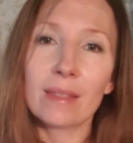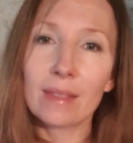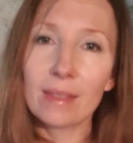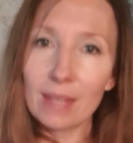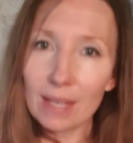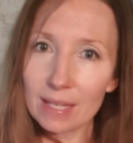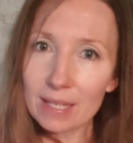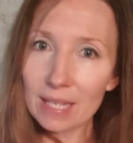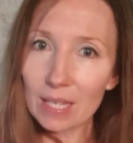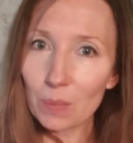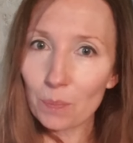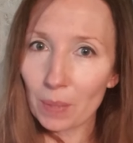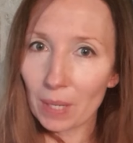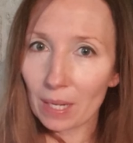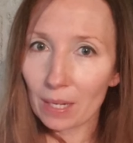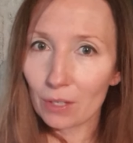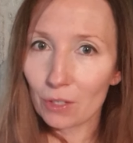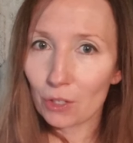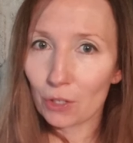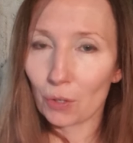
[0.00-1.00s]
This is
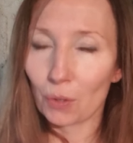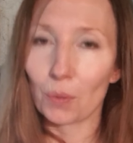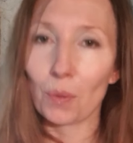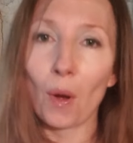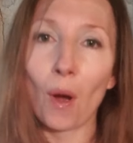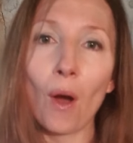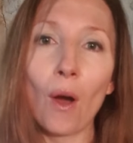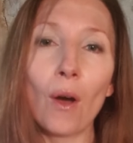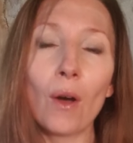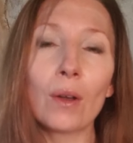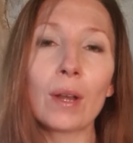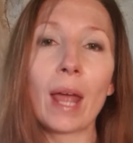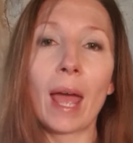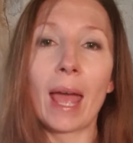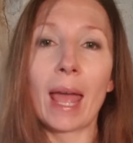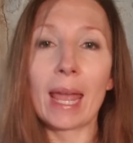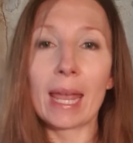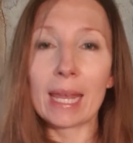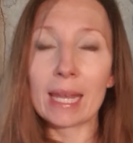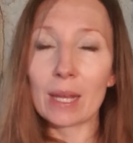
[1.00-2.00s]
pillar 2 on
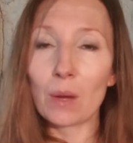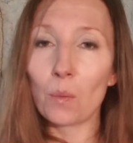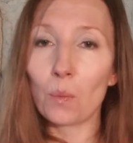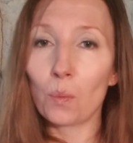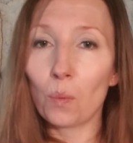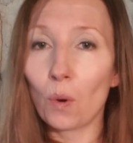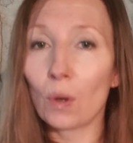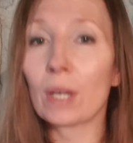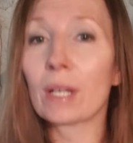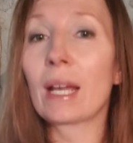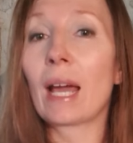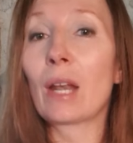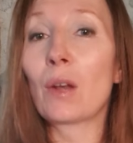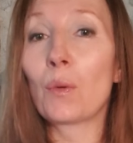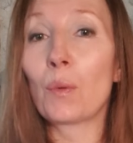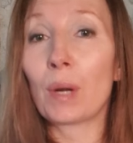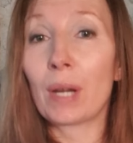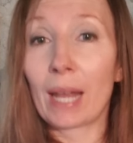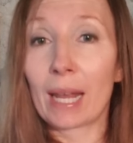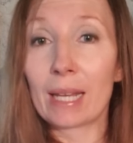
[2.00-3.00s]
a Watercolour
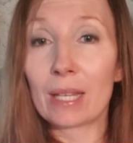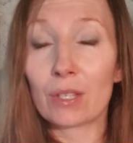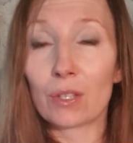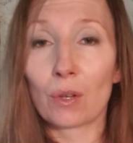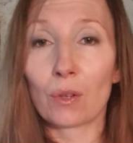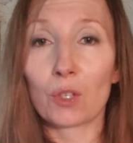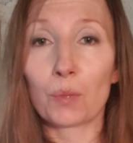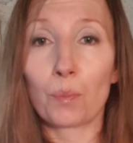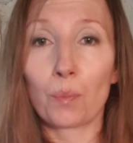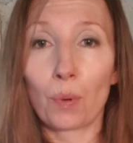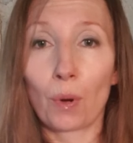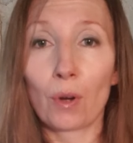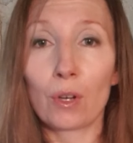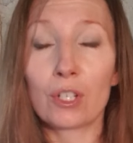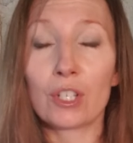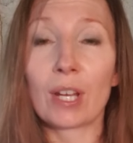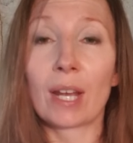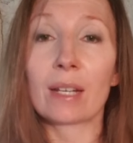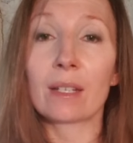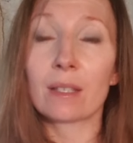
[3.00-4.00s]
Renaissance
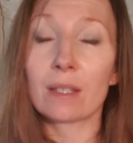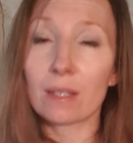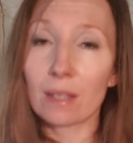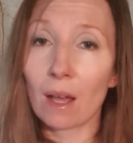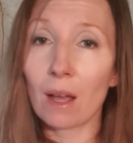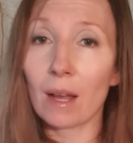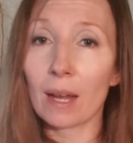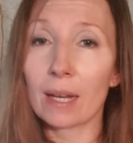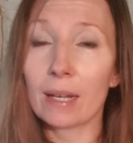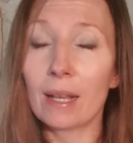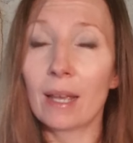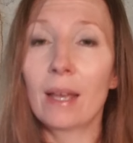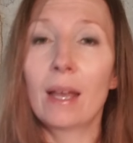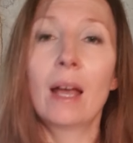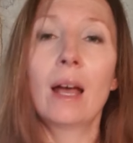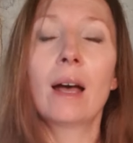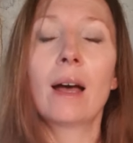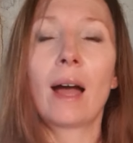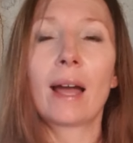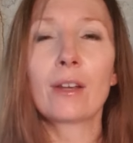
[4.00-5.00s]
project side.
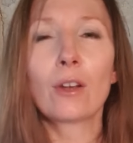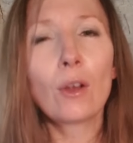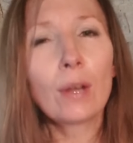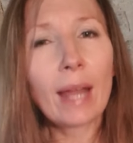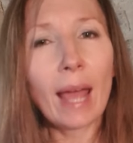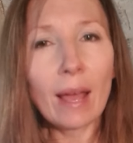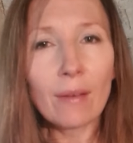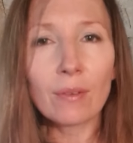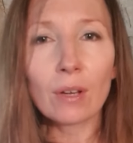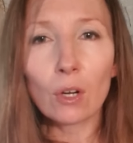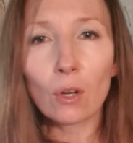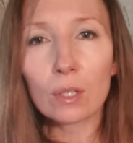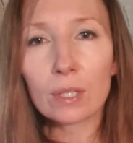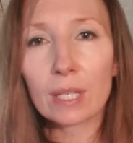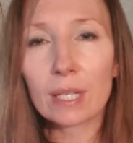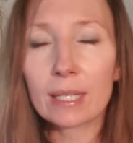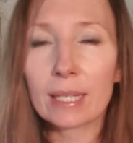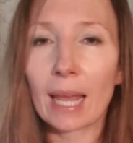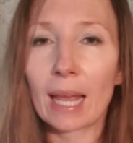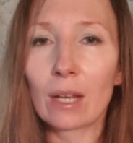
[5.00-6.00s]
I don't have a lot to
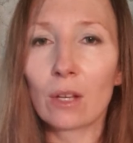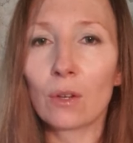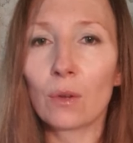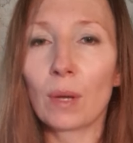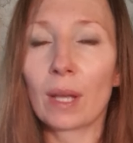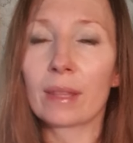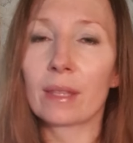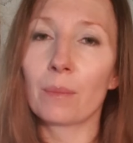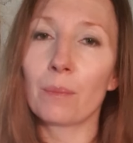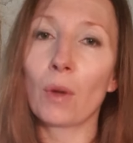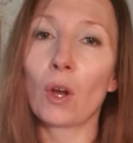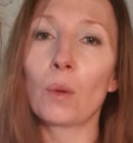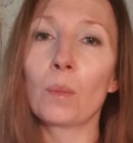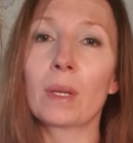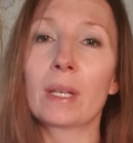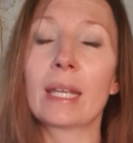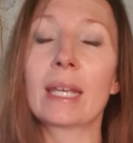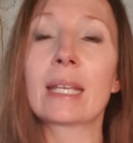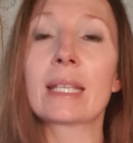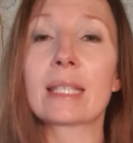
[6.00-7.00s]
tell you at the
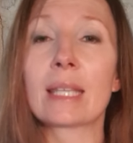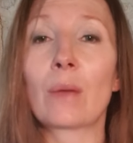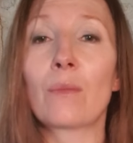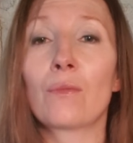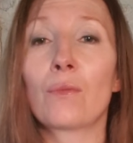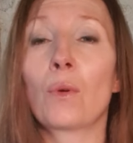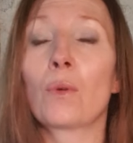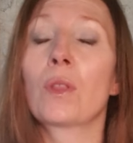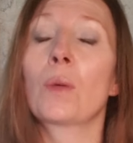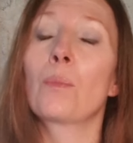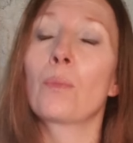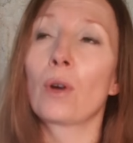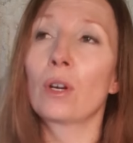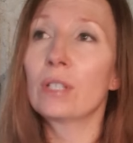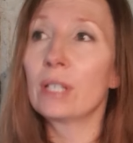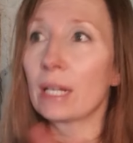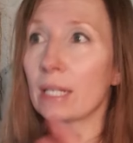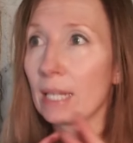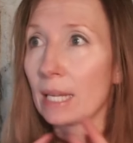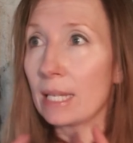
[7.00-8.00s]
moment, except for the
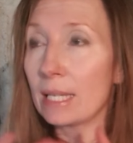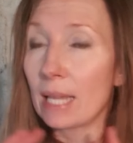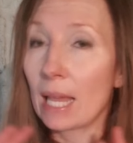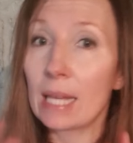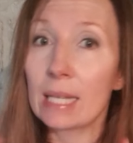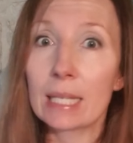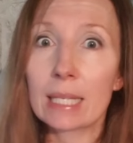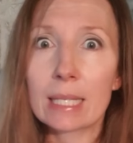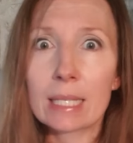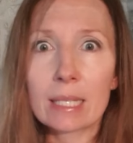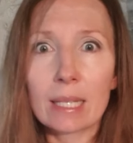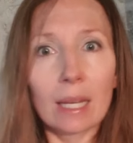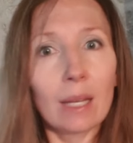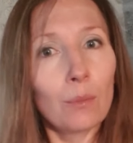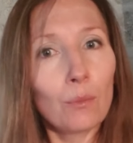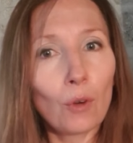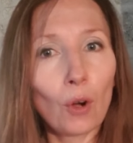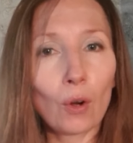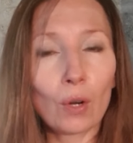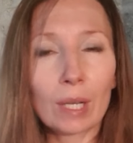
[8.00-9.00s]
project is
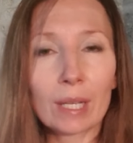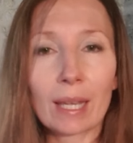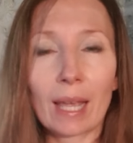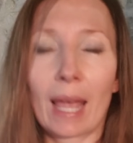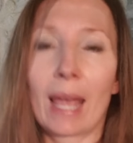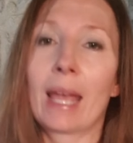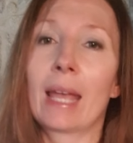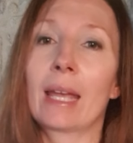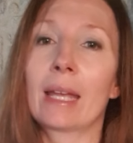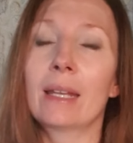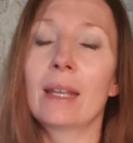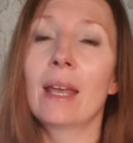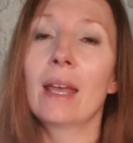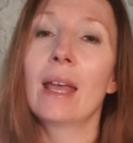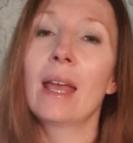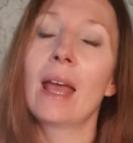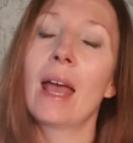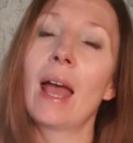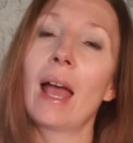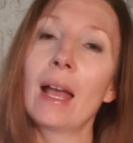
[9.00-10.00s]
steamrolling ahead.
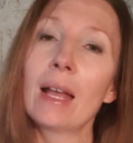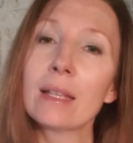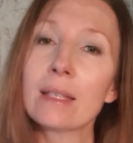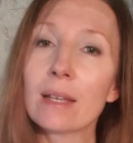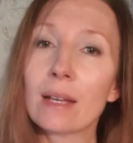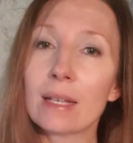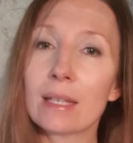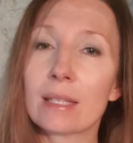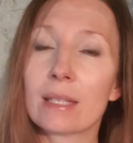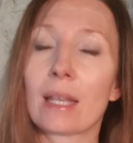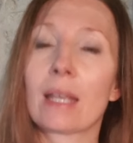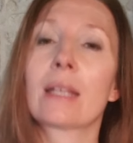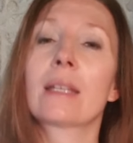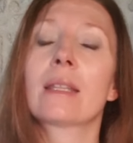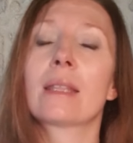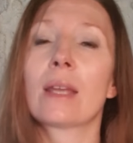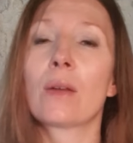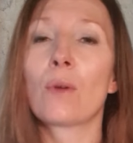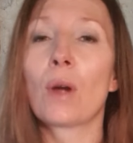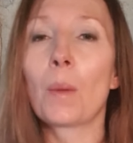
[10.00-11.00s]
As I said,
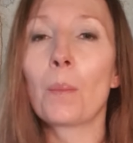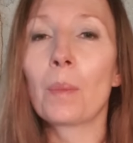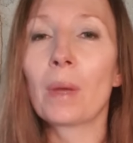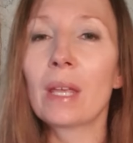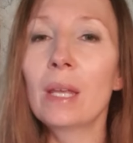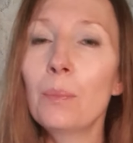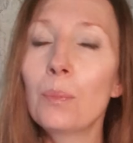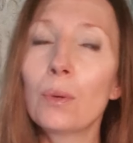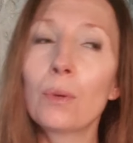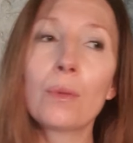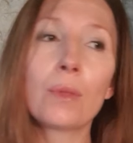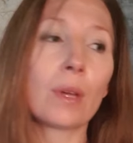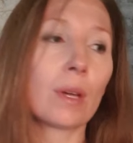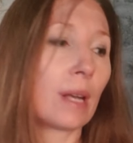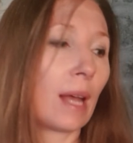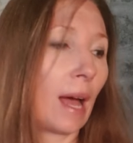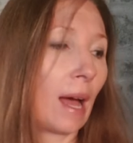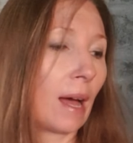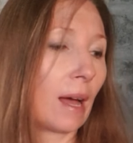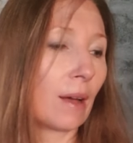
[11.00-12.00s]
there are people
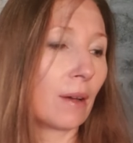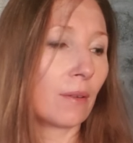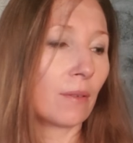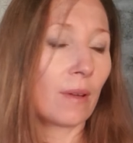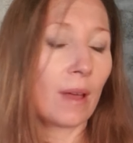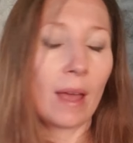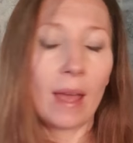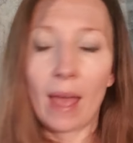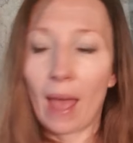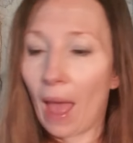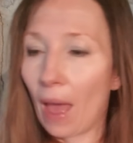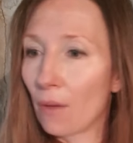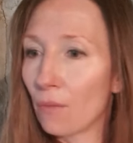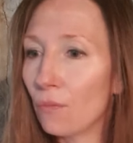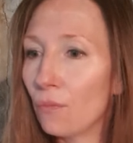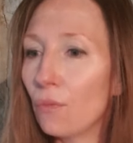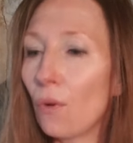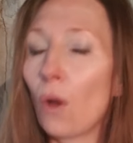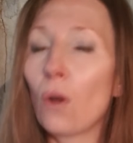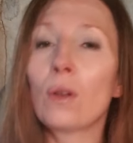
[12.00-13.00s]
that have
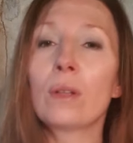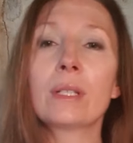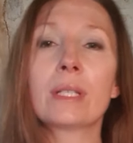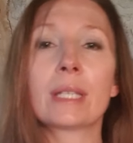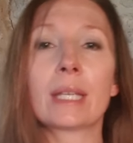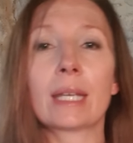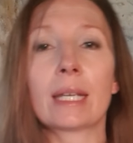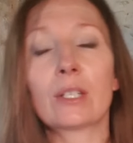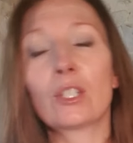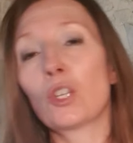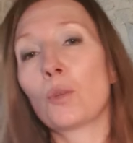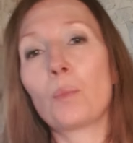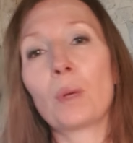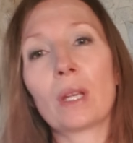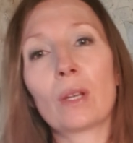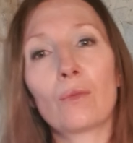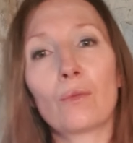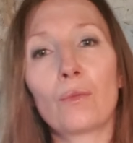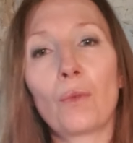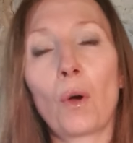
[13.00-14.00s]
volunteered to be
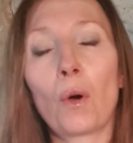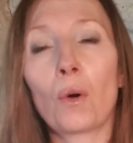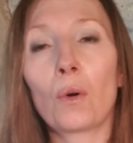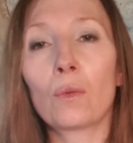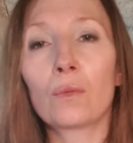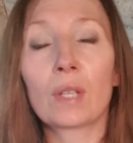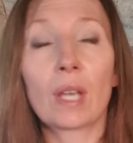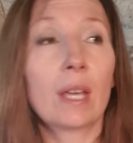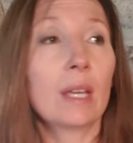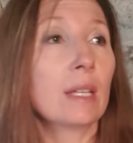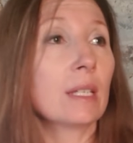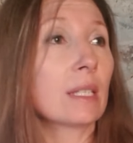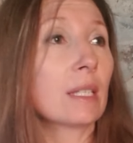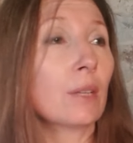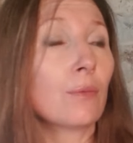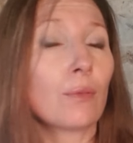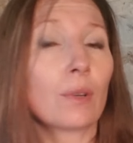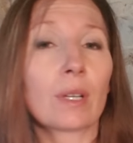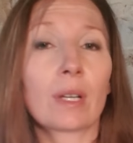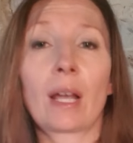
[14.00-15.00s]
involved,
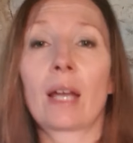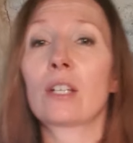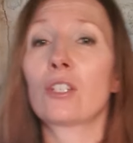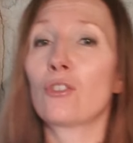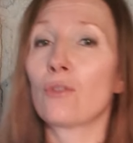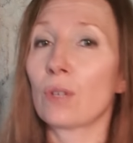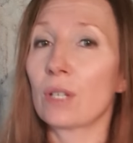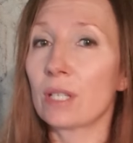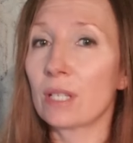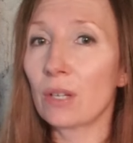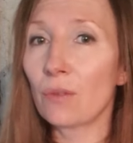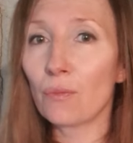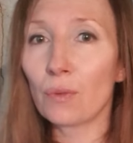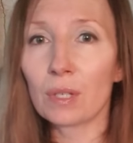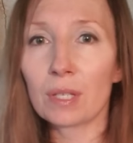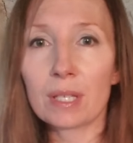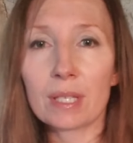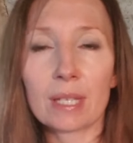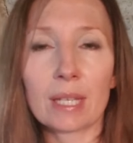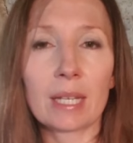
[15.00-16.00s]
different countries,
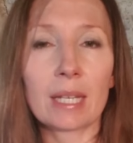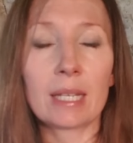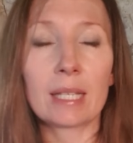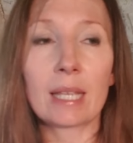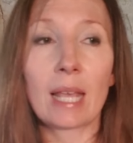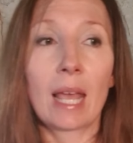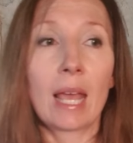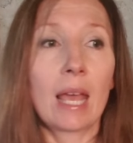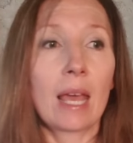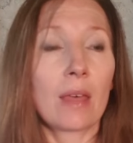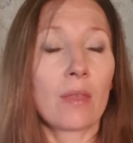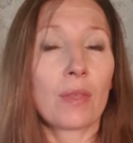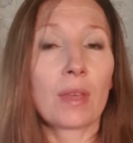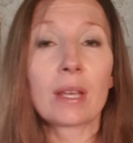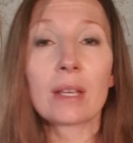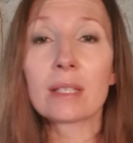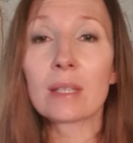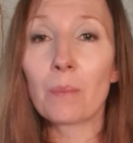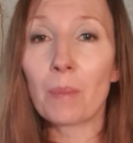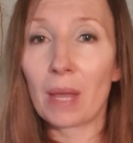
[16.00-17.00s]
different cities,
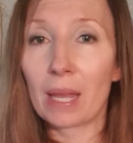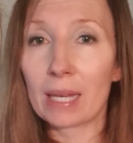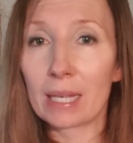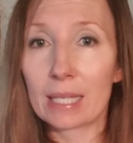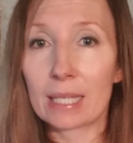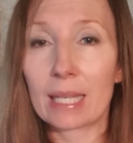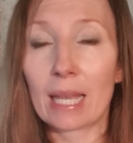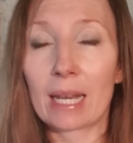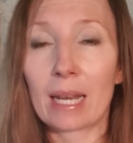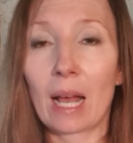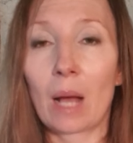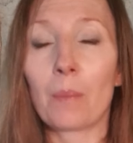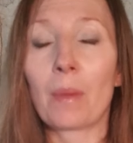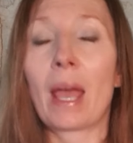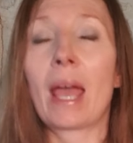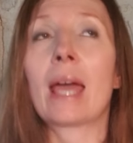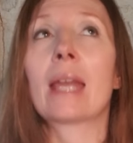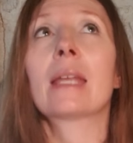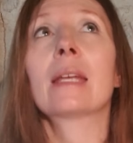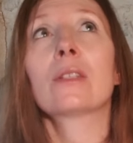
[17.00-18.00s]
things are being set up,
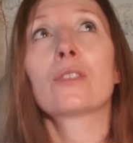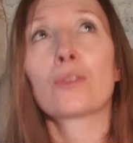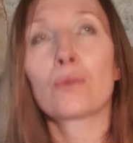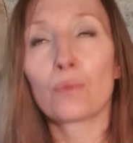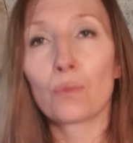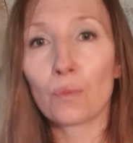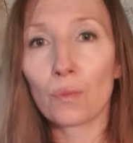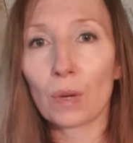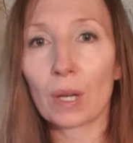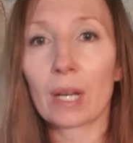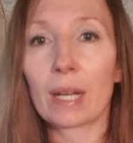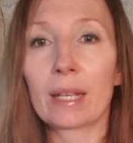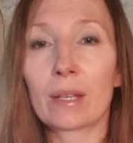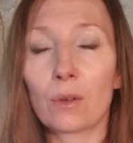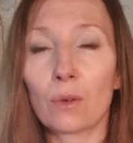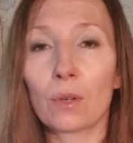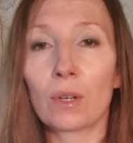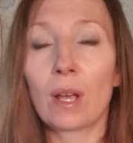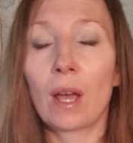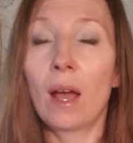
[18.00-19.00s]
and it's really
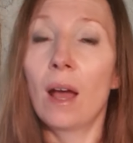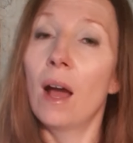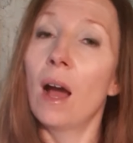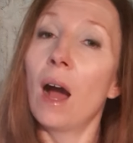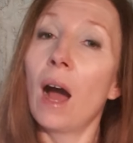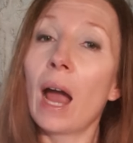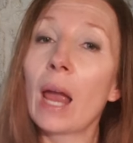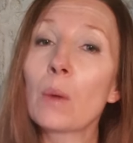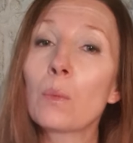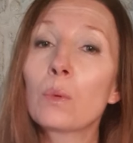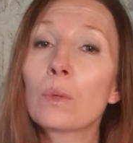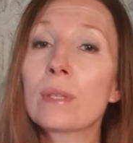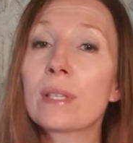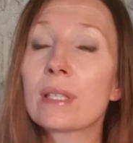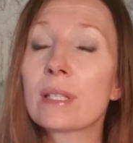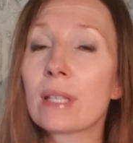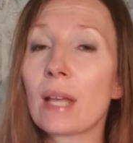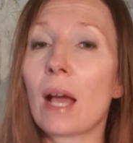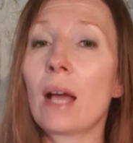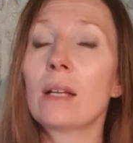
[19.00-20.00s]
good. I will
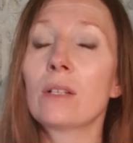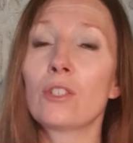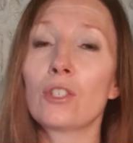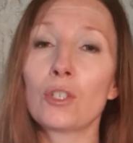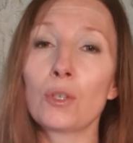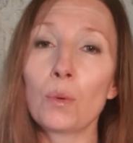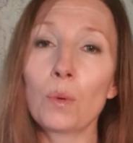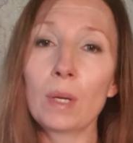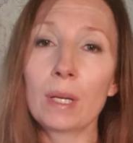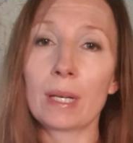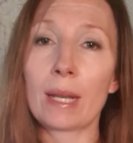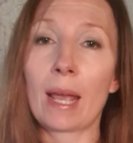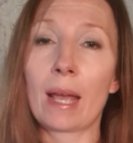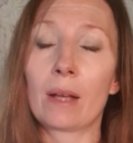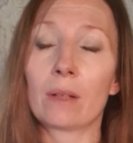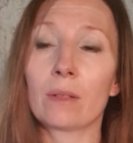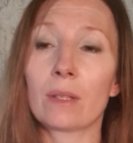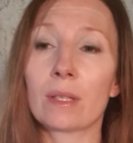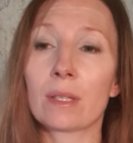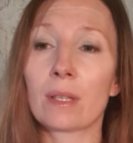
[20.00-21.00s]
start to
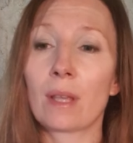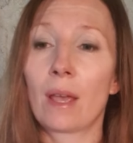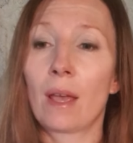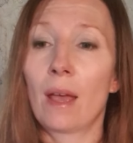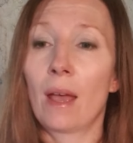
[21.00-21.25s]
announce